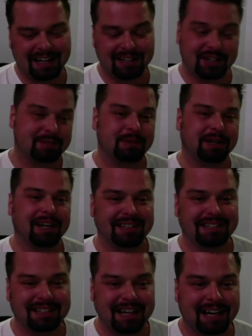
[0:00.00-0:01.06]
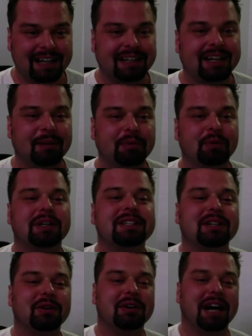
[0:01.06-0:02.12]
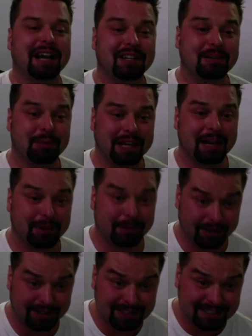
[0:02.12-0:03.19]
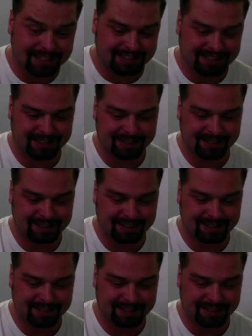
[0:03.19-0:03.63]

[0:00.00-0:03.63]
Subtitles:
just because a couple of weeks ago I actually became an American citizen.